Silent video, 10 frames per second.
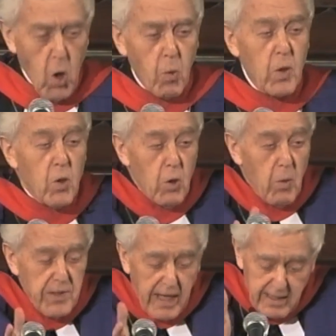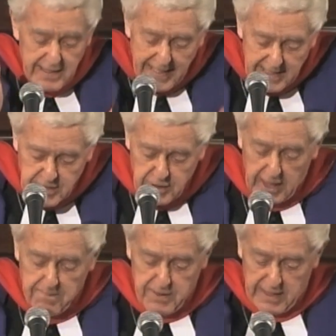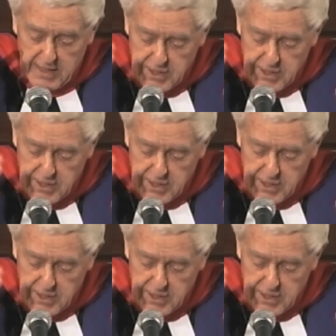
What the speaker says: we all want our landscapes and our